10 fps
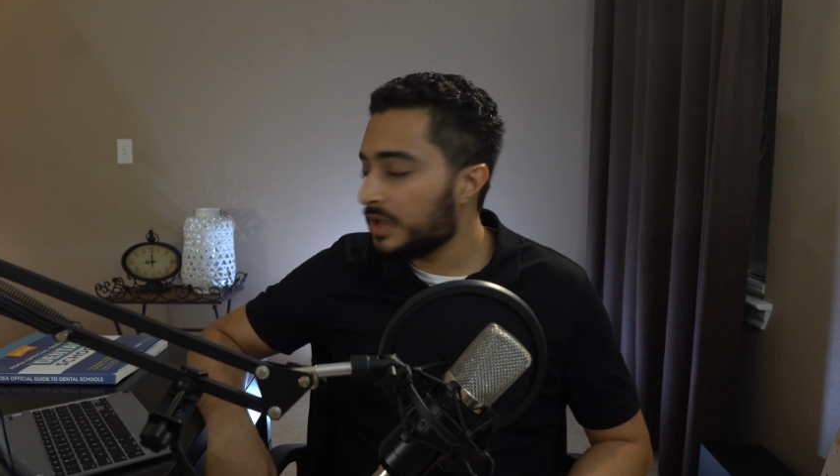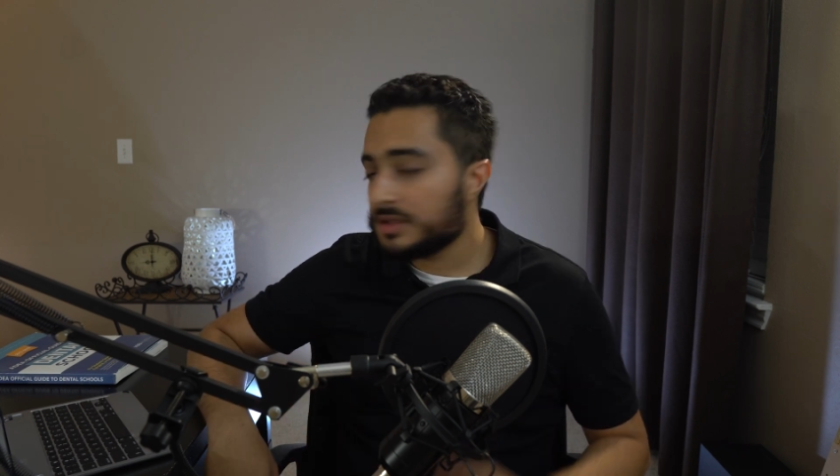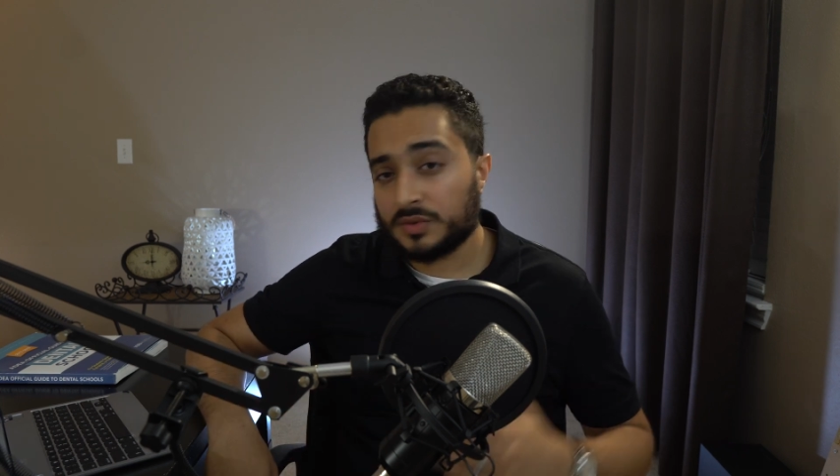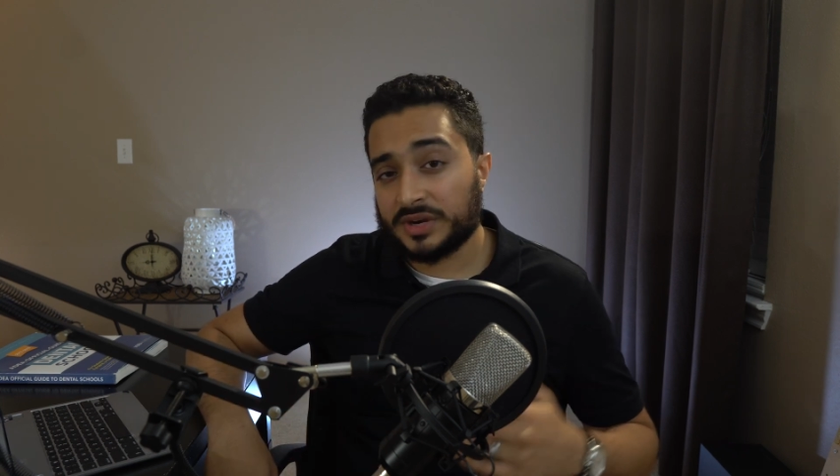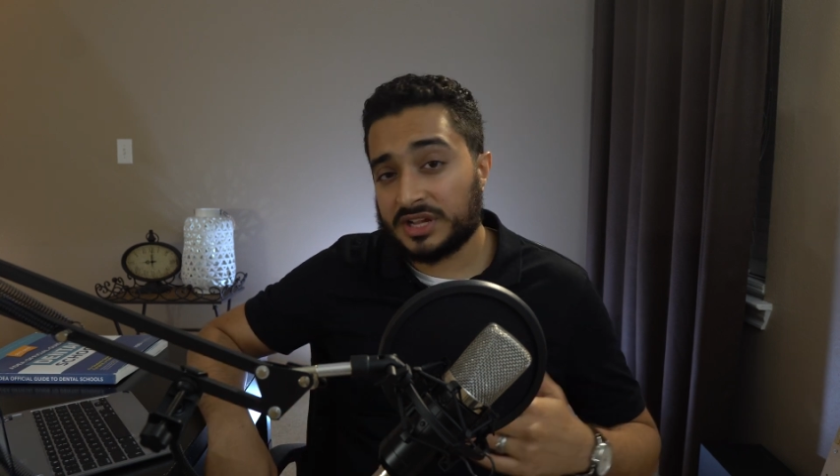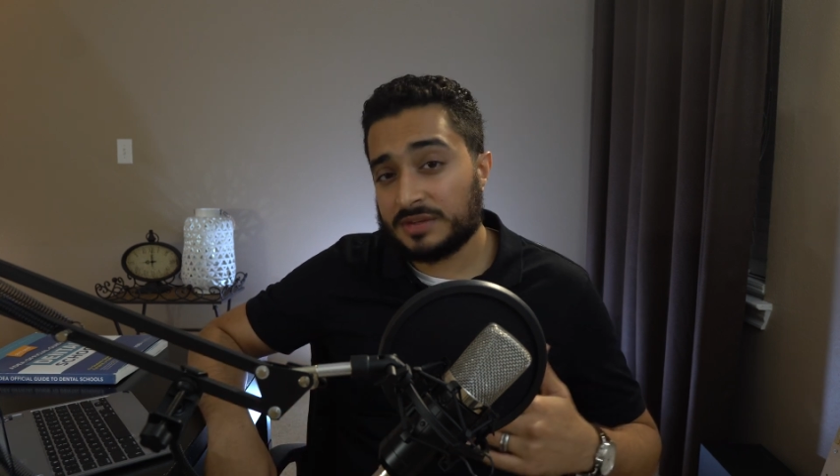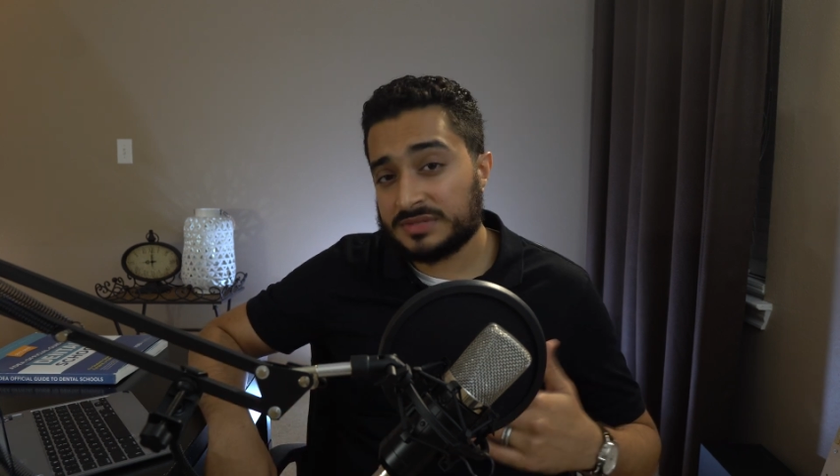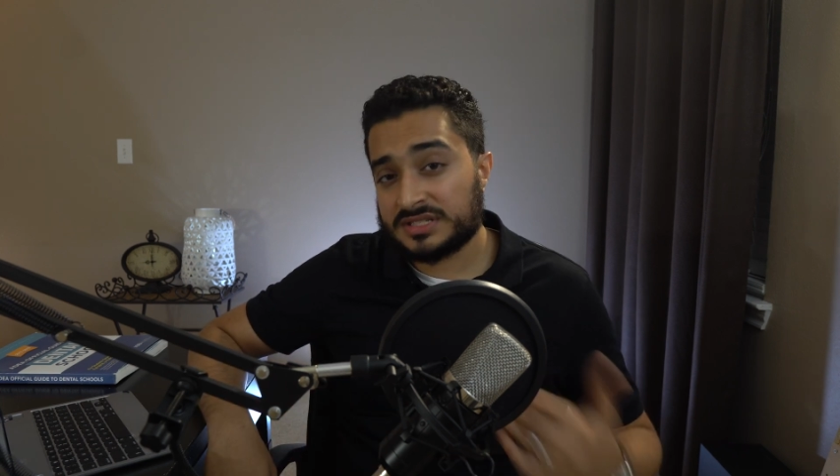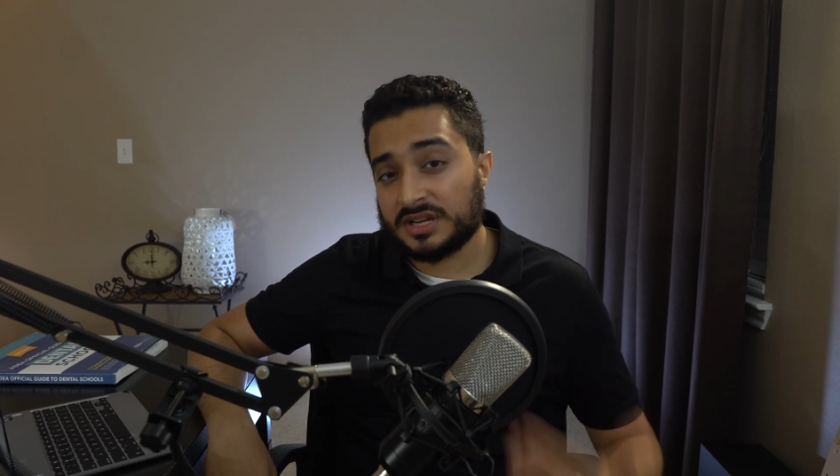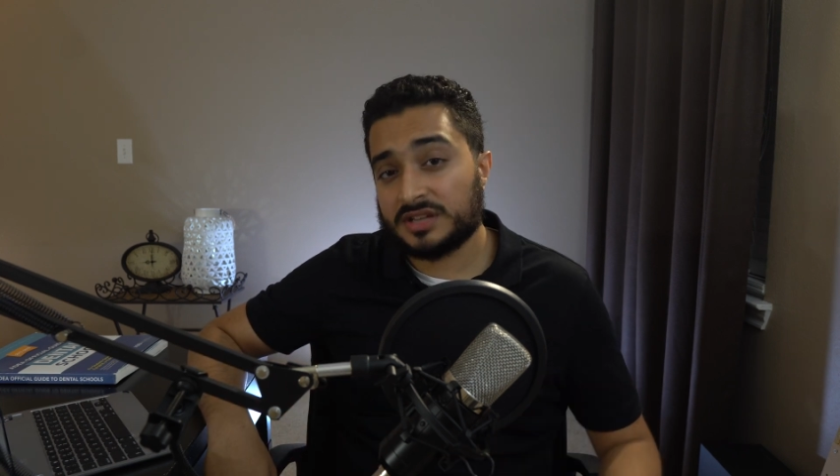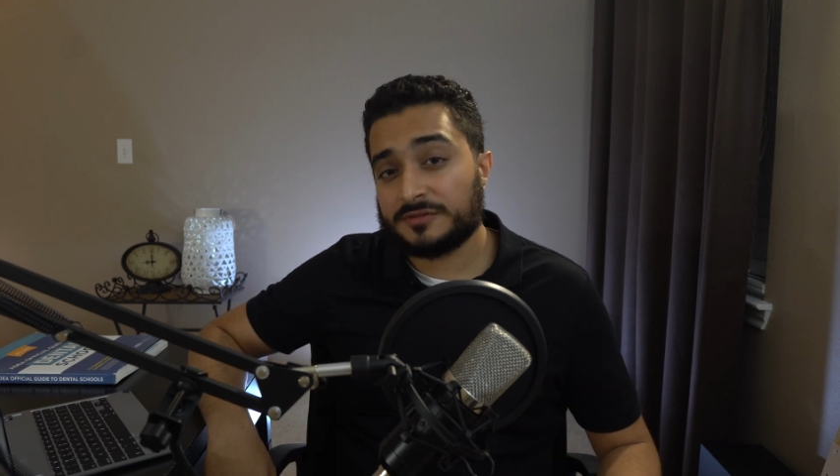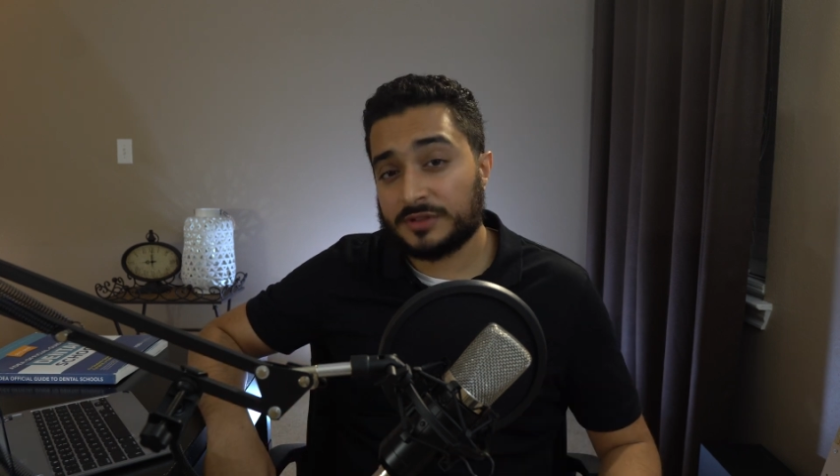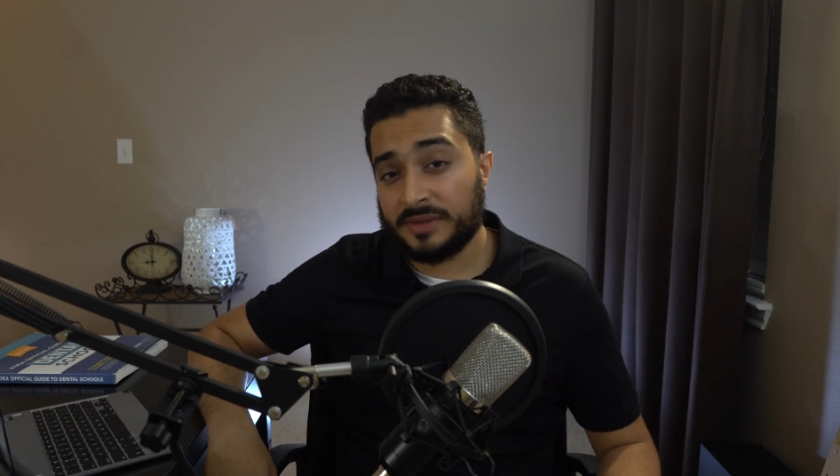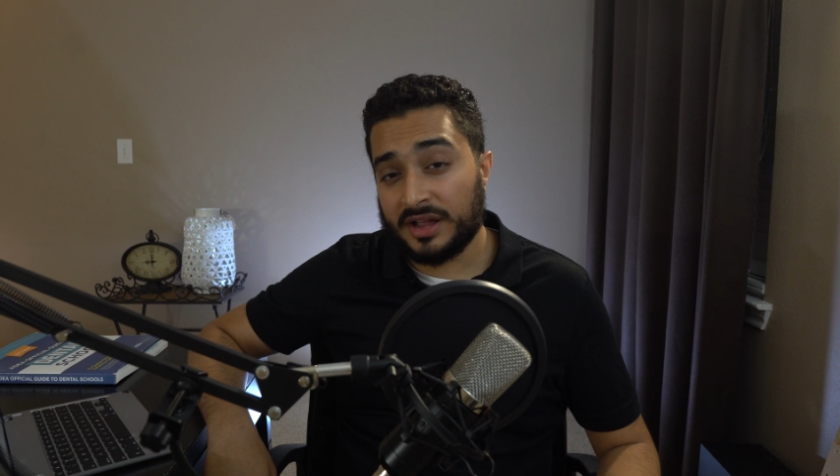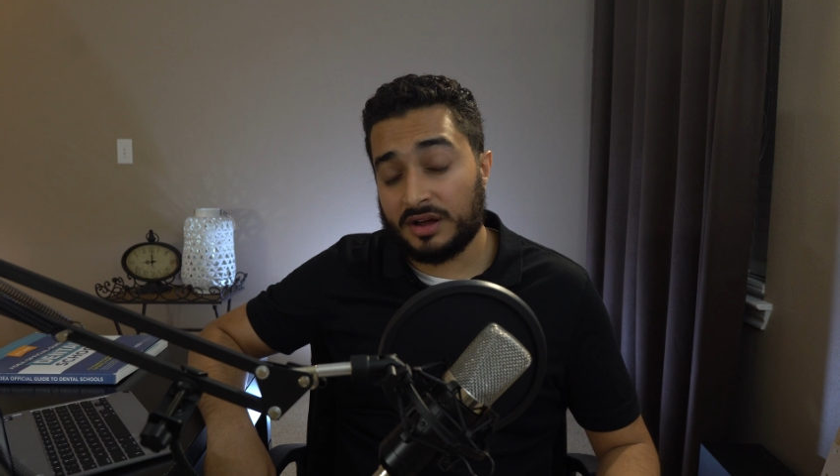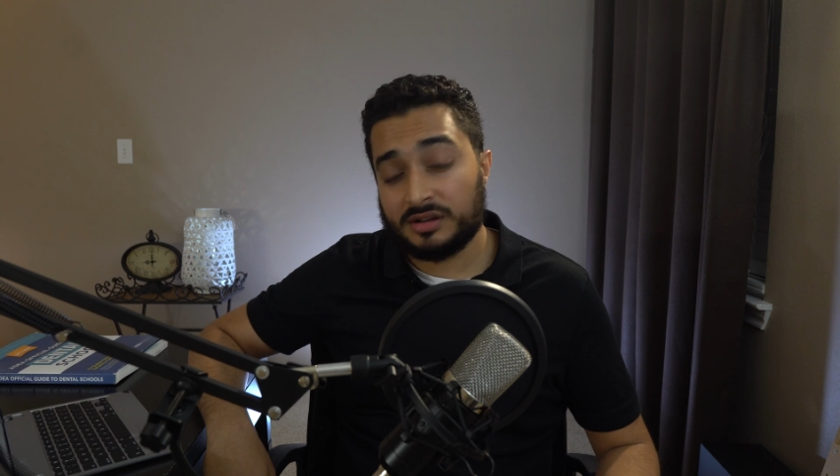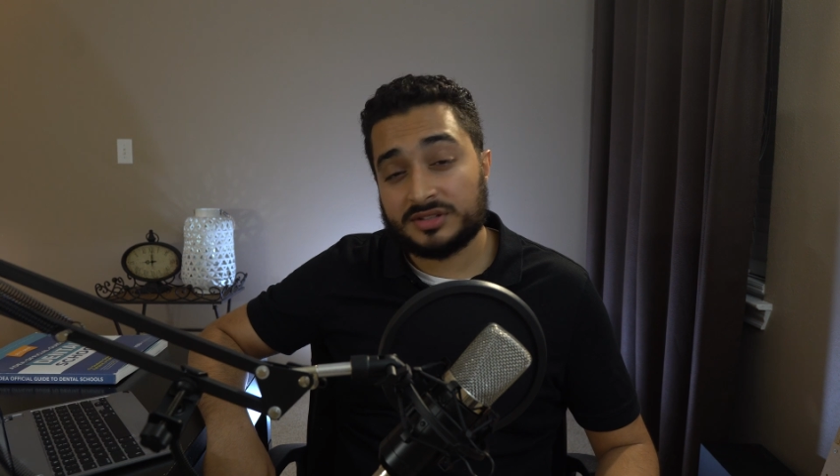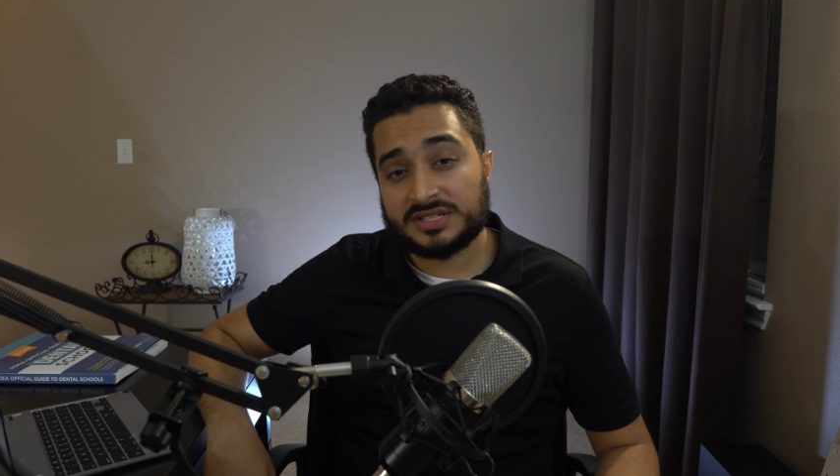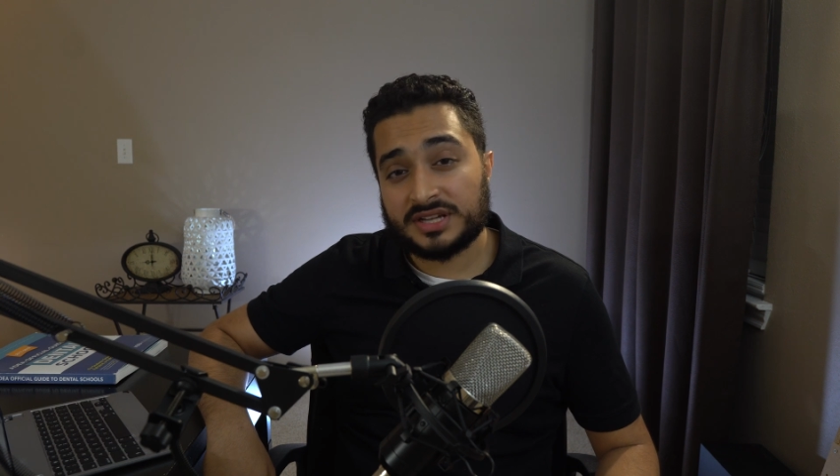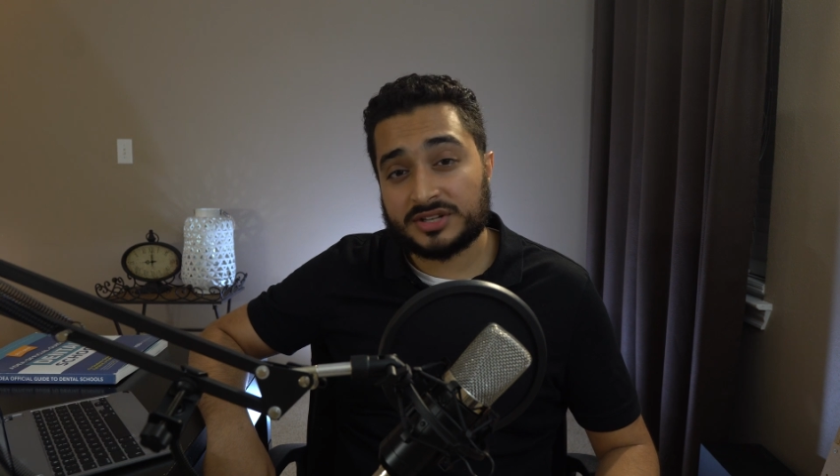So when it comes to studying for the
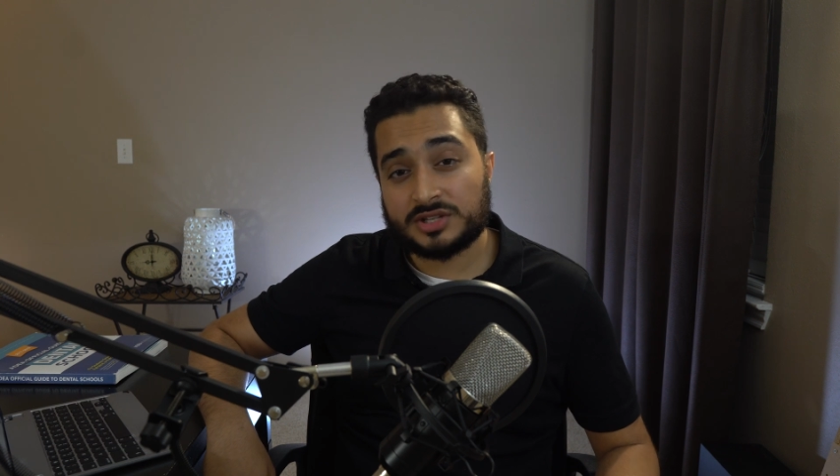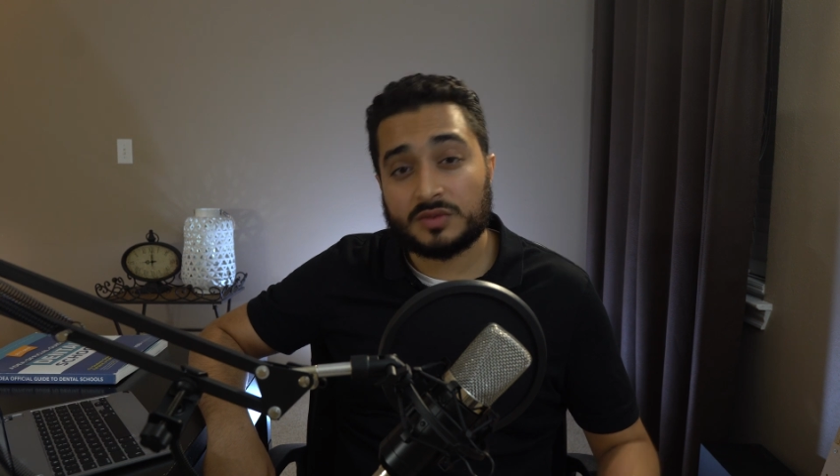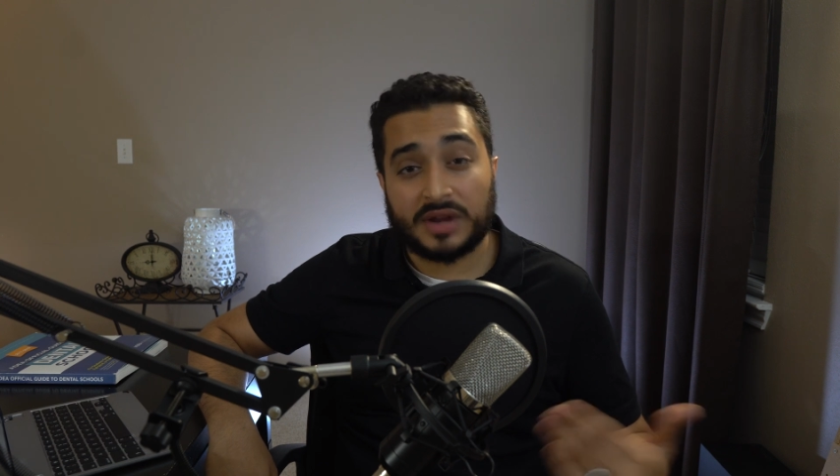biology section,